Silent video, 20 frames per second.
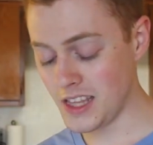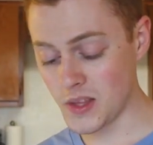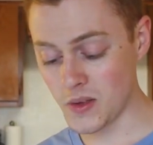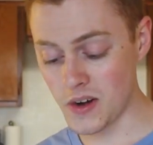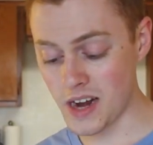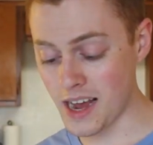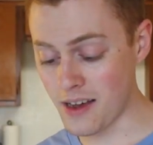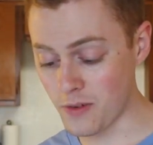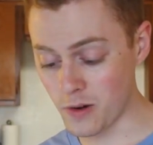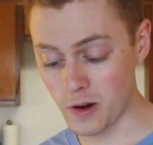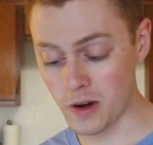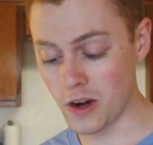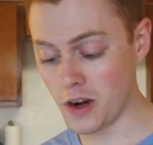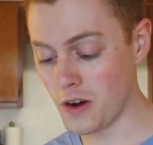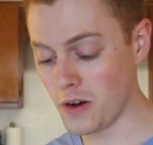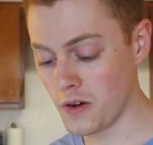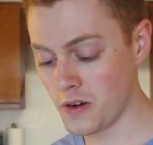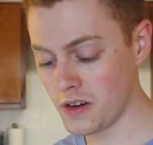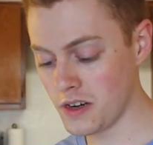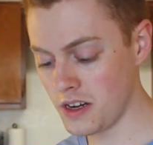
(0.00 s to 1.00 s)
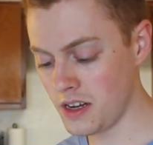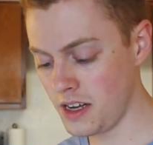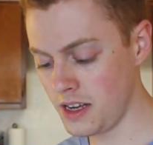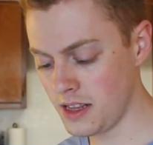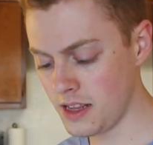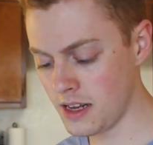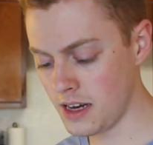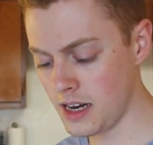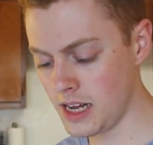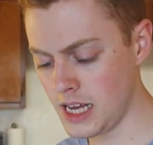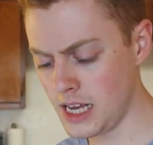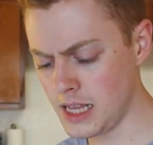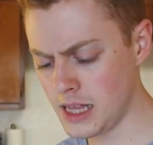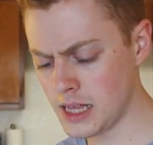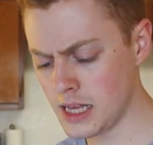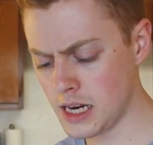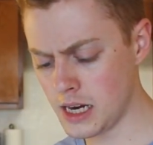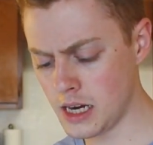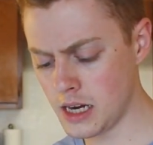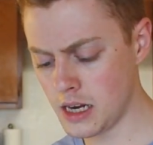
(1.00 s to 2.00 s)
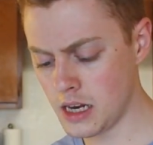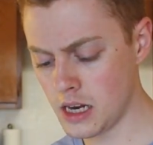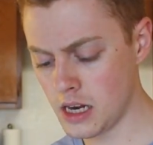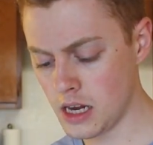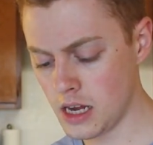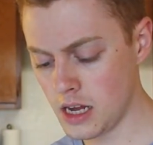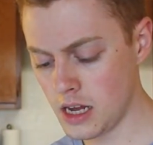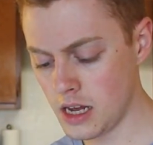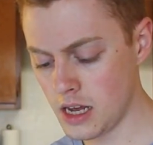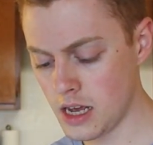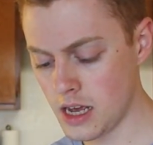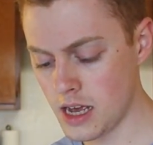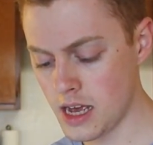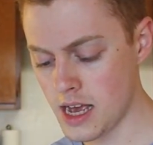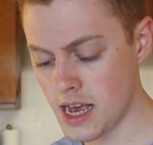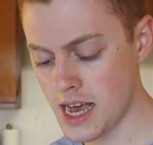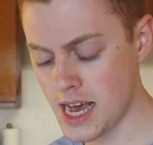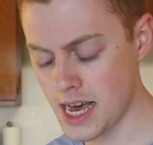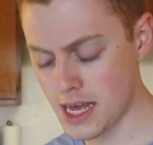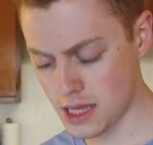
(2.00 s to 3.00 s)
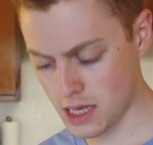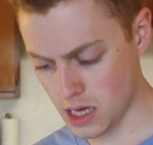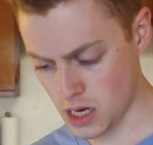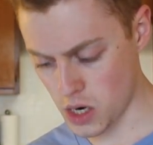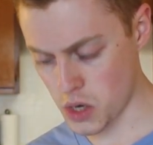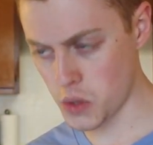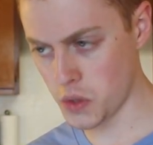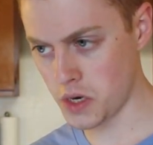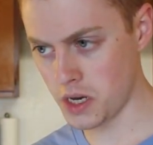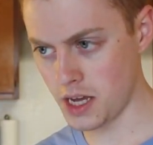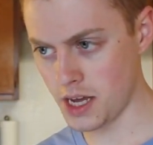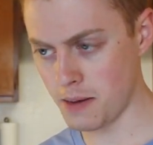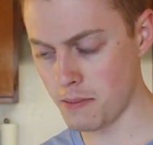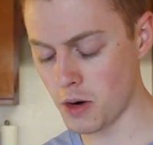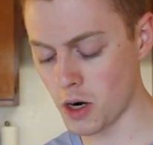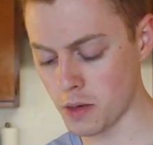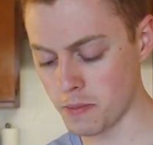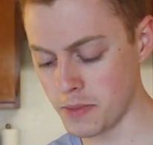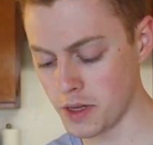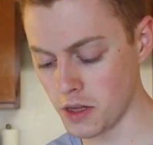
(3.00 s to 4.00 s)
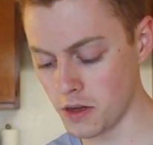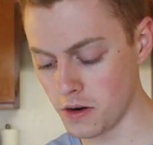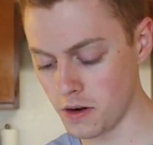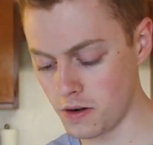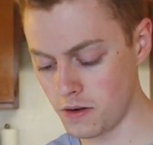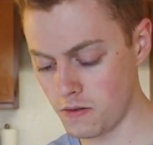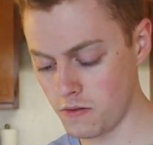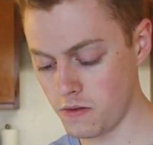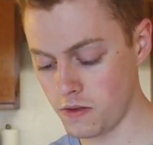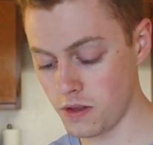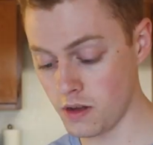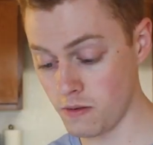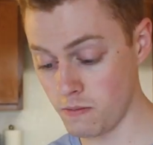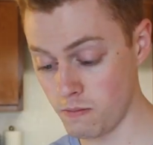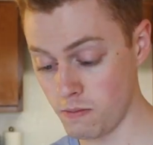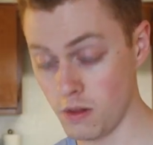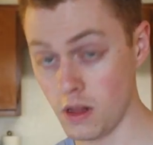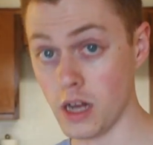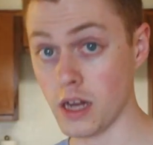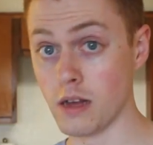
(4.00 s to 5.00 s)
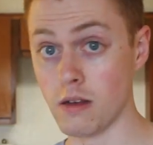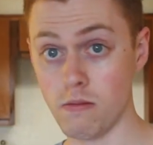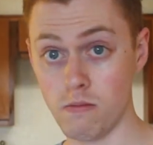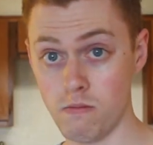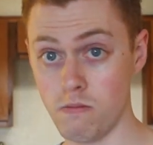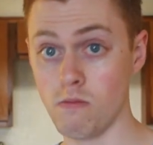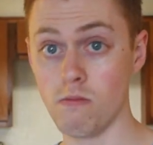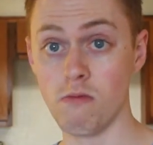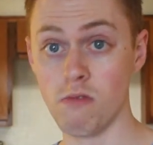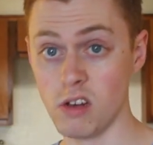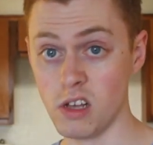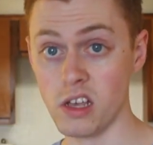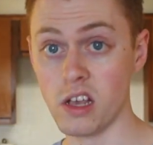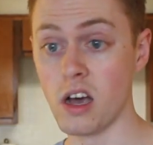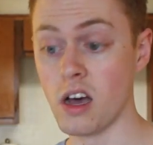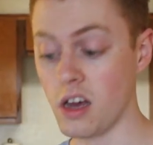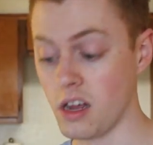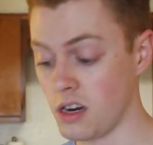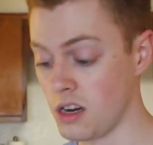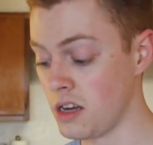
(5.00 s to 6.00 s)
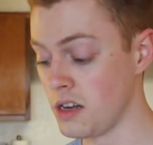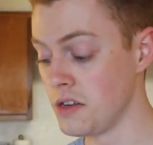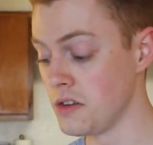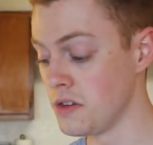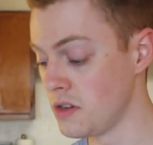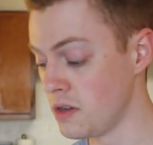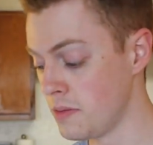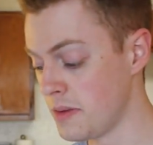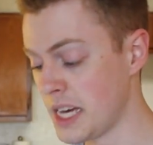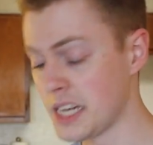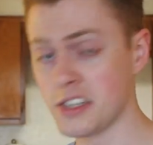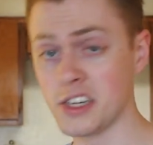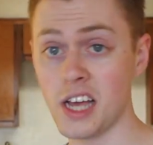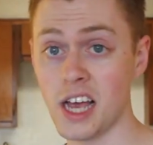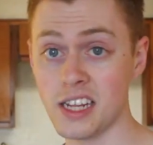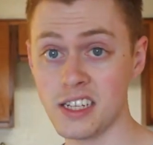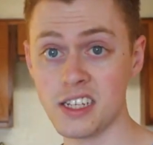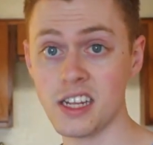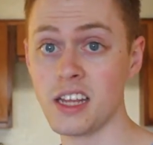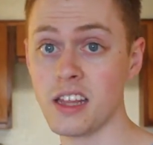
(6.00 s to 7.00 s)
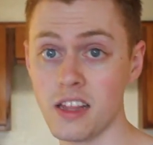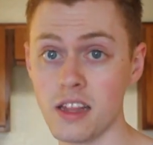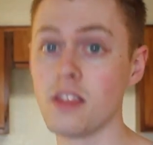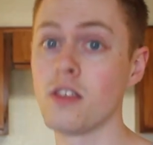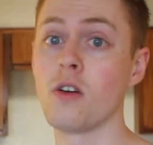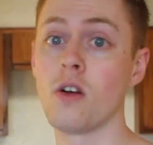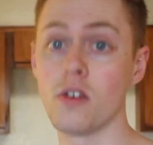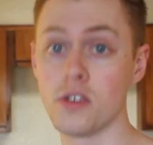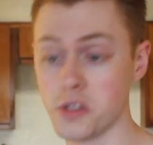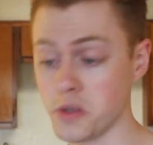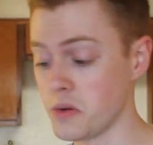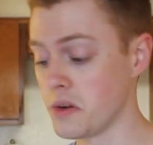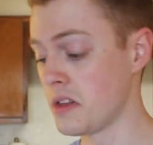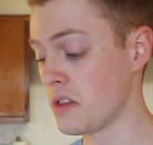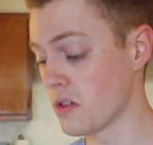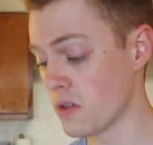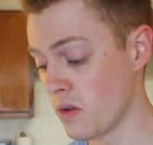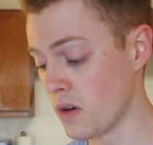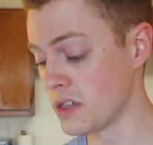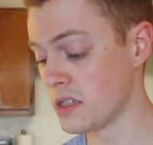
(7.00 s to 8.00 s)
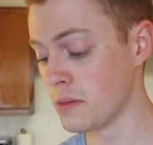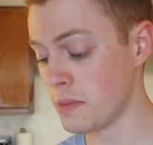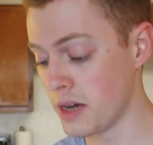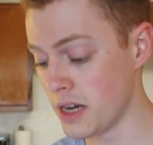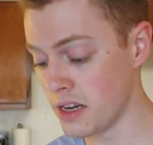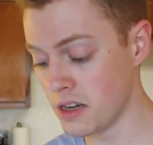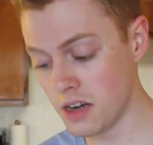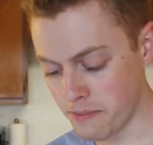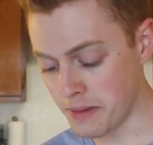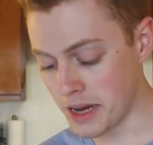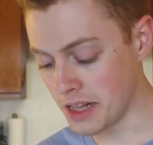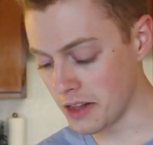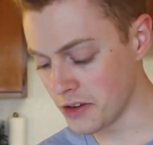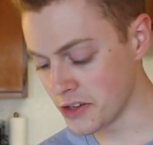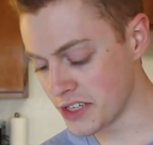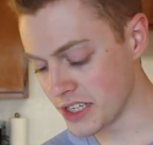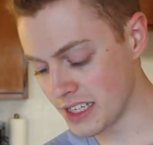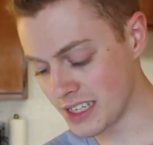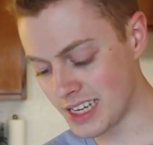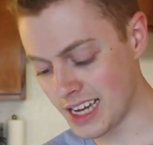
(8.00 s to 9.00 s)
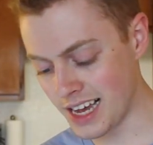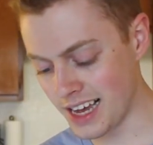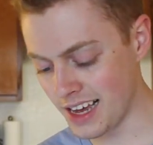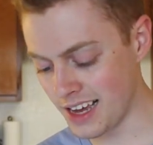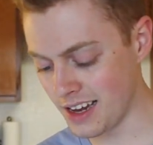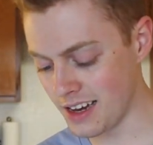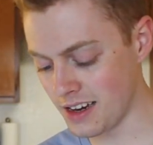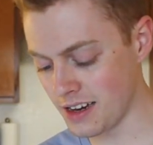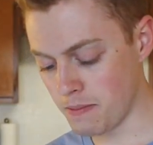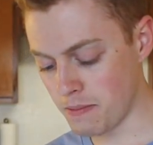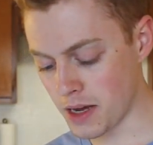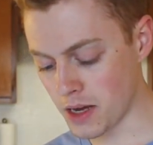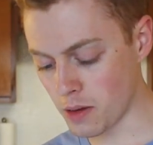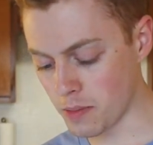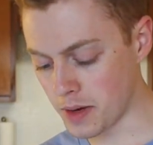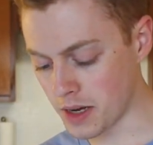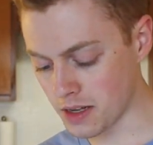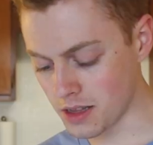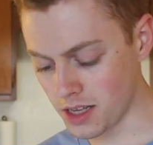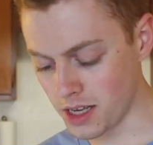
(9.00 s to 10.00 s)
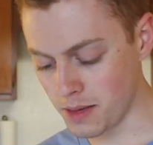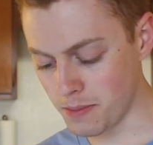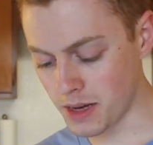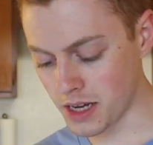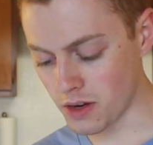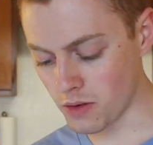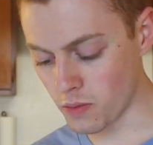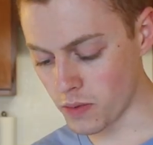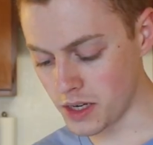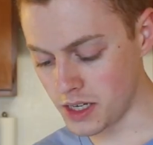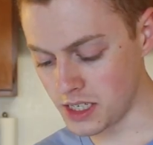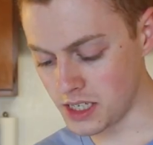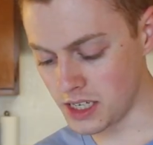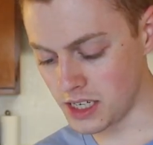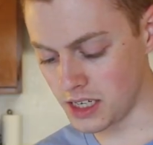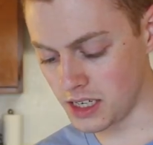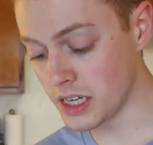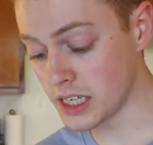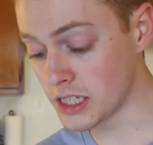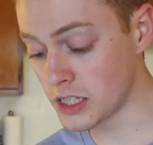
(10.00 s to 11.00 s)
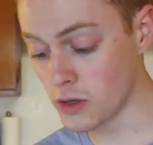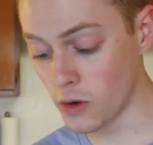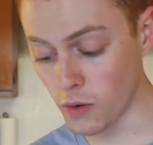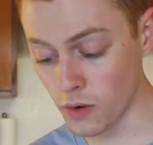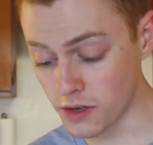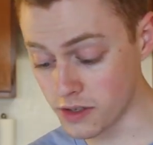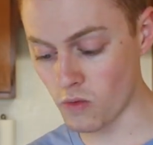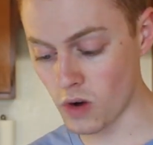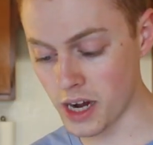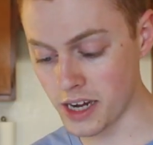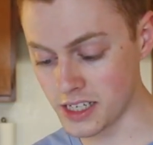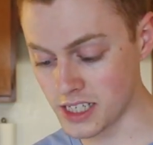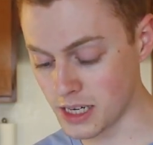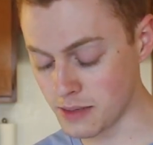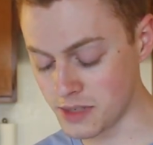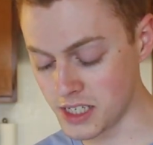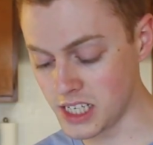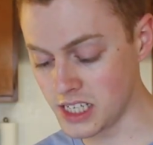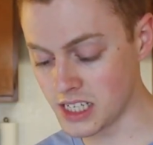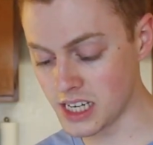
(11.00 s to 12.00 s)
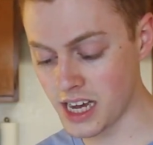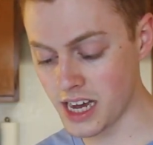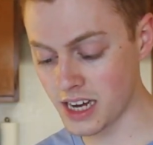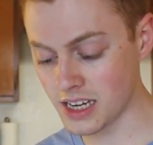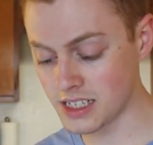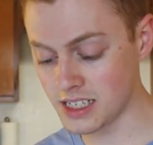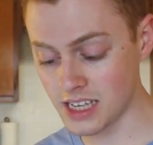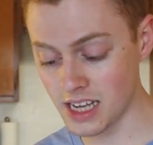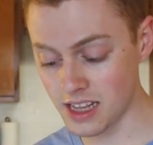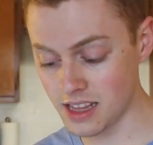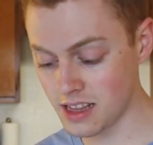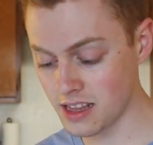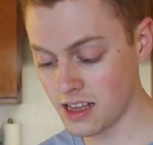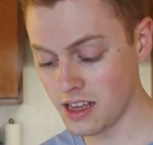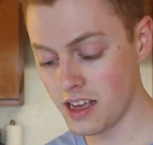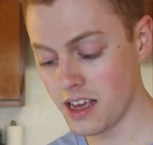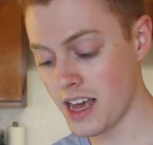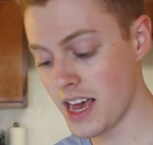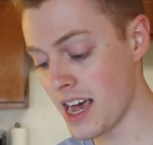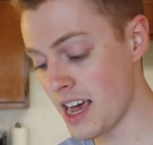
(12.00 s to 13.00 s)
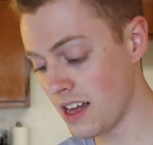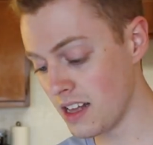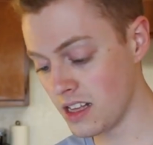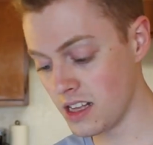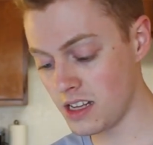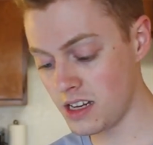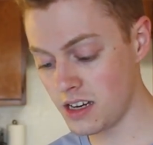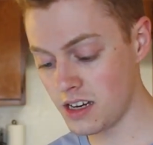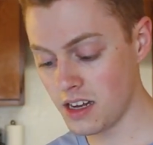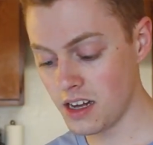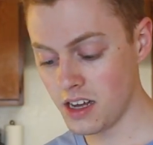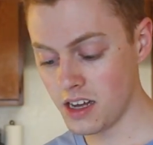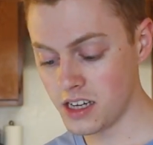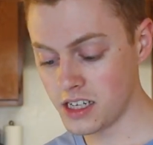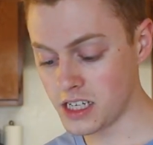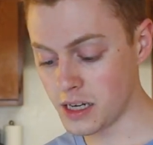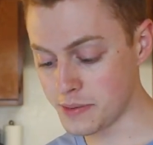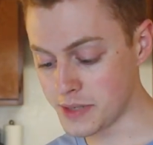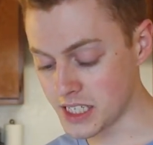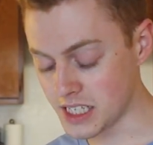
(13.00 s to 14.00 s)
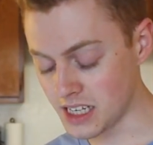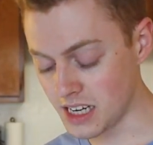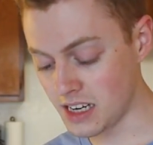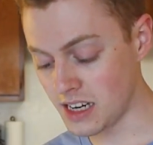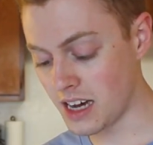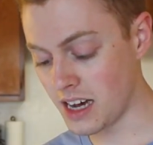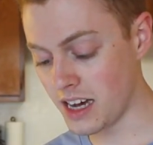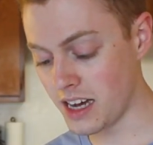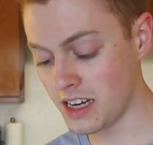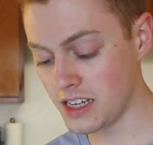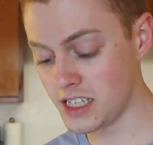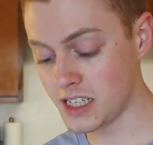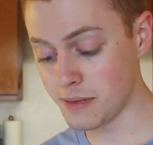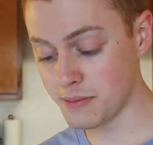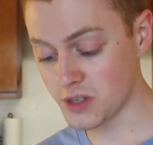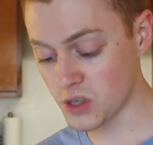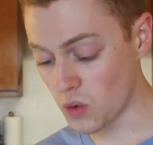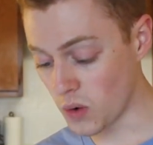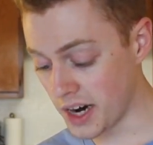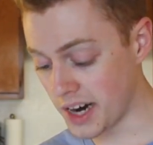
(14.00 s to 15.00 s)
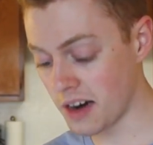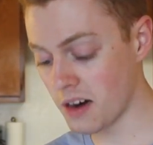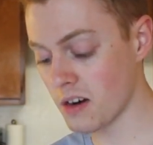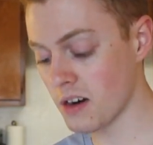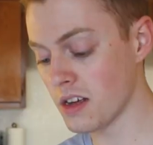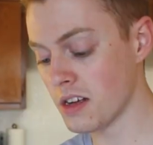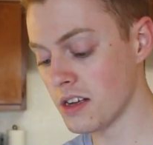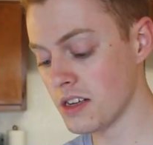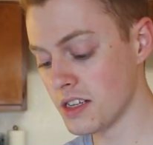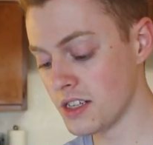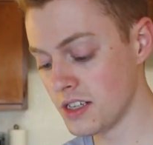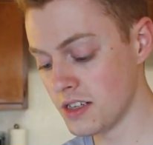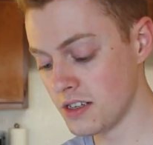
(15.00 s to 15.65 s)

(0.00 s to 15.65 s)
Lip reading: Ethan Hevercote, Ethan Hethcote, and Mark Miller. They're like really hot on YouTube. Actually, I'd say that they're also another crush of mine. Mallow 610, Michael Buckley, Michael Reezy, Nick George, Ryan James Yezak, Seth Allen, Chef 689, Chef Squared,